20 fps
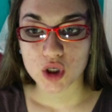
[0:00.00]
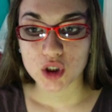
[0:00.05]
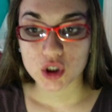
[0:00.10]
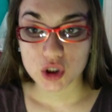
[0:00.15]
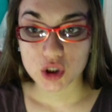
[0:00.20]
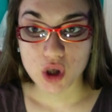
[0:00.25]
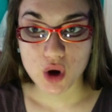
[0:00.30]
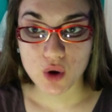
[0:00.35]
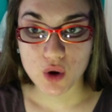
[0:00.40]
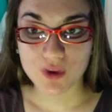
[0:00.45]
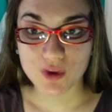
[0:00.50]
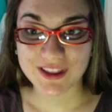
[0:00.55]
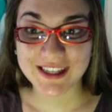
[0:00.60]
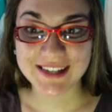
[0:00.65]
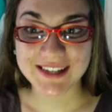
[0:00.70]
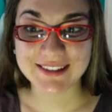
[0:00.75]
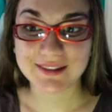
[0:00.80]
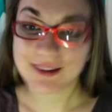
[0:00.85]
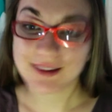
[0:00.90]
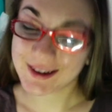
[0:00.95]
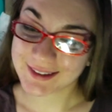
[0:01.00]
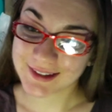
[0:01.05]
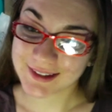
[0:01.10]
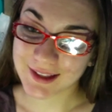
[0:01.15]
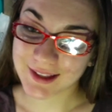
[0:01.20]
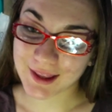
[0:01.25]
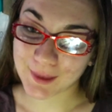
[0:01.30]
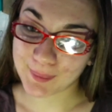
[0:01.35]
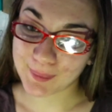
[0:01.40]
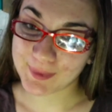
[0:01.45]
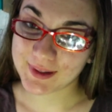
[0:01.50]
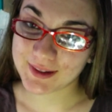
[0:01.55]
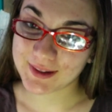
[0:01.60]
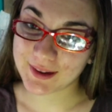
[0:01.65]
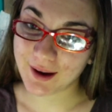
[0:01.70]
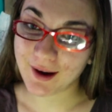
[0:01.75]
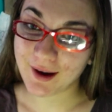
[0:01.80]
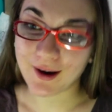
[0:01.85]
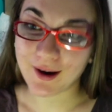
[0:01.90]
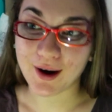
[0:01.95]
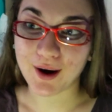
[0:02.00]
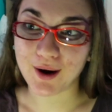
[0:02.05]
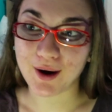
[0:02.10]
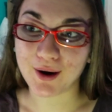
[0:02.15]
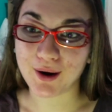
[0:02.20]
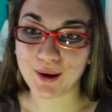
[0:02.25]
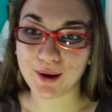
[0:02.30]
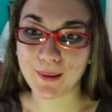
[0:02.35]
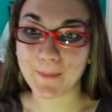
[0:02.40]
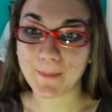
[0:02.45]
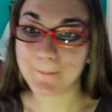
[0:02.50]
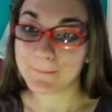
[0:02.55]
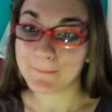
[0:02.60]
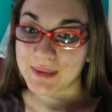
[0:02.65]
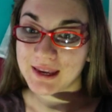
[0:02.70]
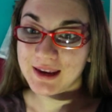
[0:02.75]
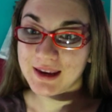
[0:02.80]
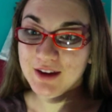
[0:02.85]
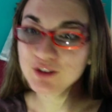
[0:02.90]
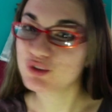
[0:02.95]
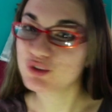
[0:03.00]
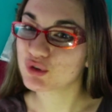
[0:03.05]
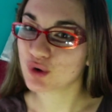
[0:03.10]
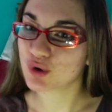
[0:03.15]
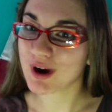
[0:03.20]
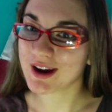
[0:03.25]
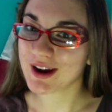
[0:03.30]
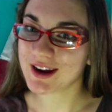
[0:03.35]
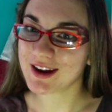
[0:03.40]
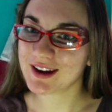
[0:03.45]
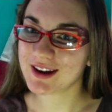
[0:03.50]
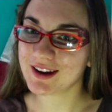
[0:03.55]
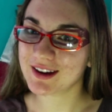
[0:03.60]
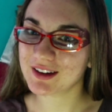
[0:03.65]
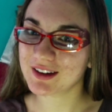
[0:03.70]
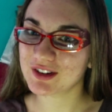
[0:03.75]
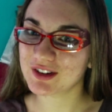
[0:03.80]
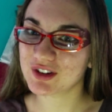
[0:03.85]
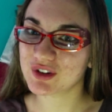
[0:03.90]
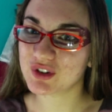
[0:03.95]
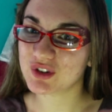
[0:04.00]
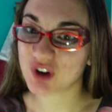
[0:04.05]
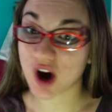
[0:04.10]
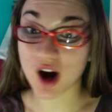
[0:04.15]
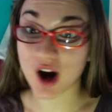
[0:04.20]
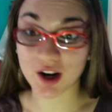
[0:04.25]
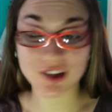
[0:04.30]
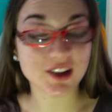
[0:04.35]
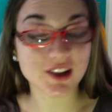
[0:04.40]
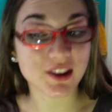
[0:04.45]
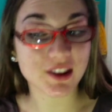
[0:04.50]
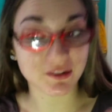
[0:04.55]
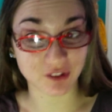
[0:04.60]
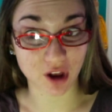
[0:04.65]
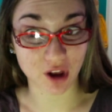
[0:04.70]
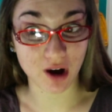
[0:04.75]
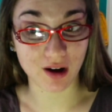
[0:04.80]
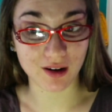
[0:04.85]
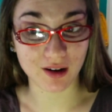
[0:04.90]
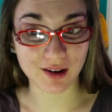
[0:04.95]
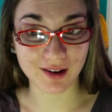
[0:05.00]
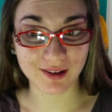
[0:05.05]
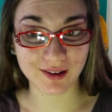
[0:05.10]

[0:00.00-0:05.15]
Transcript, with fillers: So these next clips are me trying to talk to the vlog,